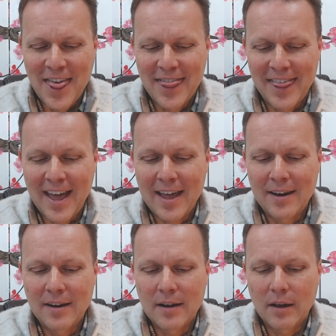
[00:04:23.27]

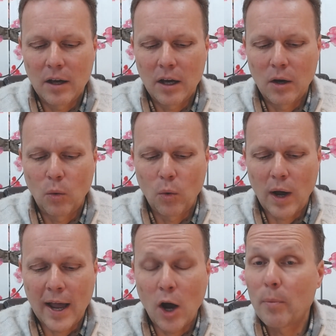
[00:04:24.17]
then I
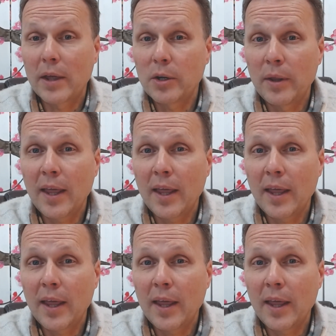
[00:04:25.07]
hope they're doing